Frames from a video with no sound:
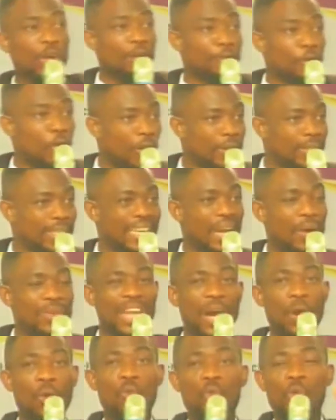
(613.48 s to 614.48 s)
of God. Now,
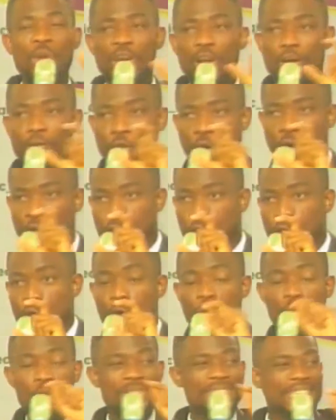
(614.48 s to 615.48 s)
that will of God,
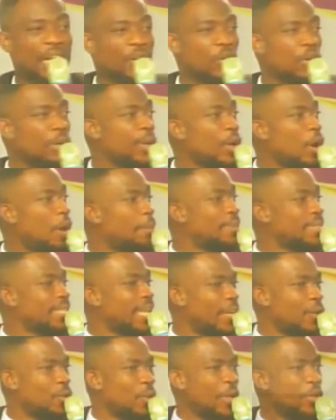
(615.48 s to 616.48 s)
which can only be obtained when